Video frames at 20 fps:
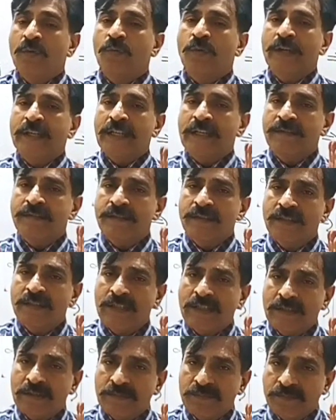Whatever
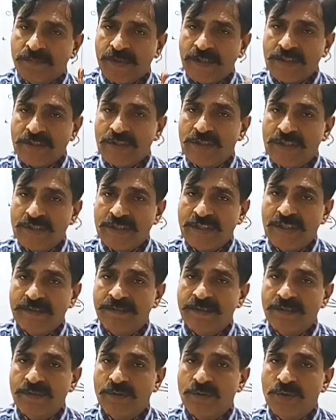the function is
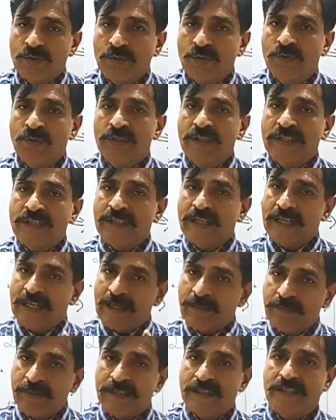given to you is the
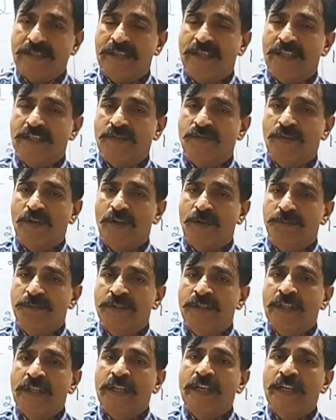Laplace transform.